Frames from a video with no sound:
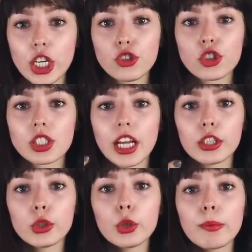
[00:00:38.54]
changes
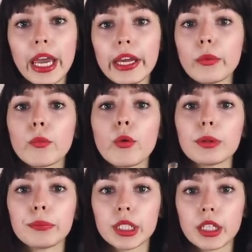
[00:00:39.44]
that you made
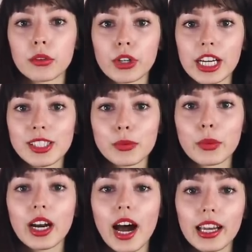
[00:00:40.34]
won't be erased
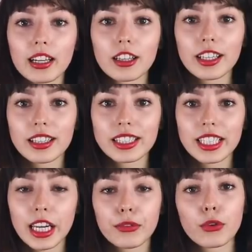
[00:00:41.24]
when I click the
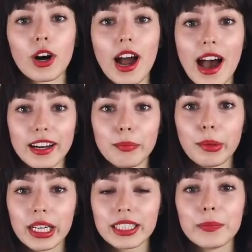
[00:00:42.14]
save or
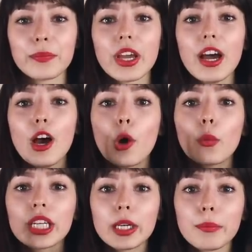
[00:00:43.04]
edit button.
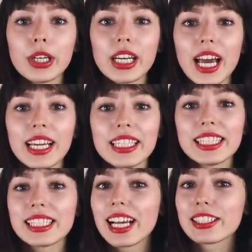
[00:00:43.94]
Wikipedia
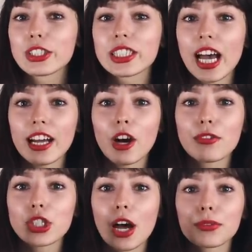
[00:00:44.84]
needs a set
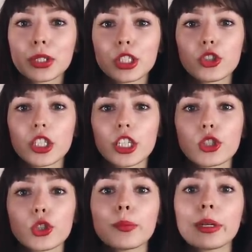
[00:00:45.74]
of software
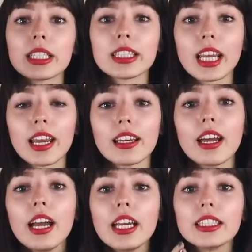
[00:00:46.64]
engineers to
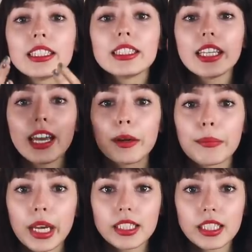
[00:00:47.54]
maintain its
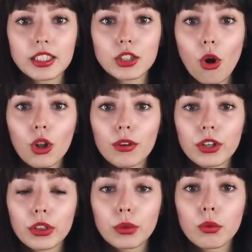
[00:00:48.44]
databases all
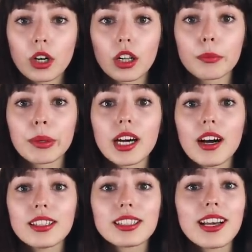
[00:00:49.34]
over the world
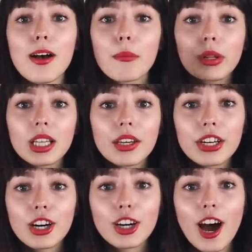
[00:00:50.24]
because,
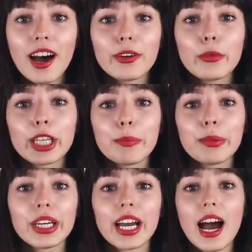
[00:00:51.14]
believe it or not,
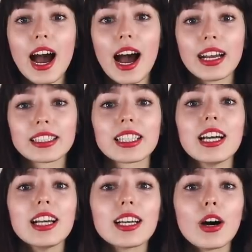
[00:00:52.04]
Wikipedia has
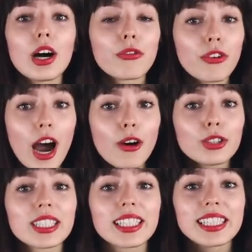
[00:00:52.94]

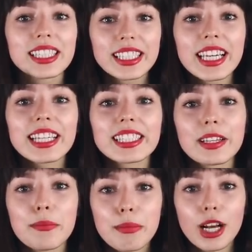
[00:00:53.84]
around
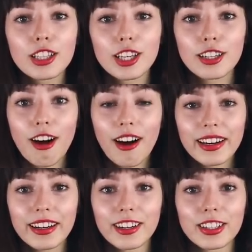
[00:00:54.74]
6 million
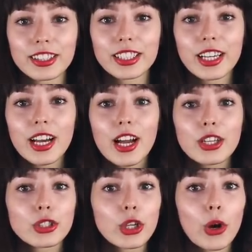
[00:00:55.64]
articles.
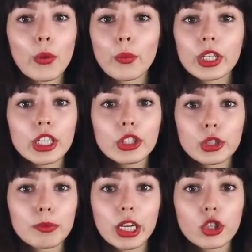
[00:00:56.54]
So we need
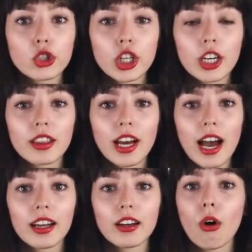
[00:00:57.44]
to make sure
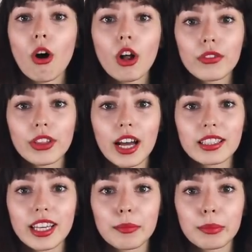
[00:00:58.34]
that all of
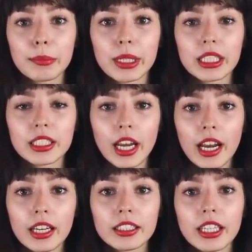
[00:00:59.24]
that can be
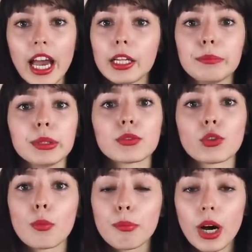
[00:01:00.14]
maintained and be
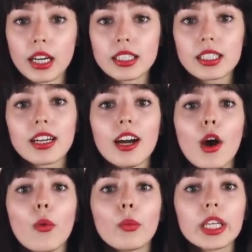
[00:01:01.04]
robust.
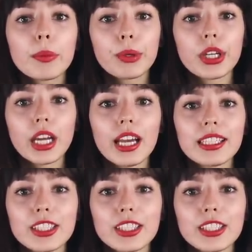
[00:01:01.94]
Wikipedia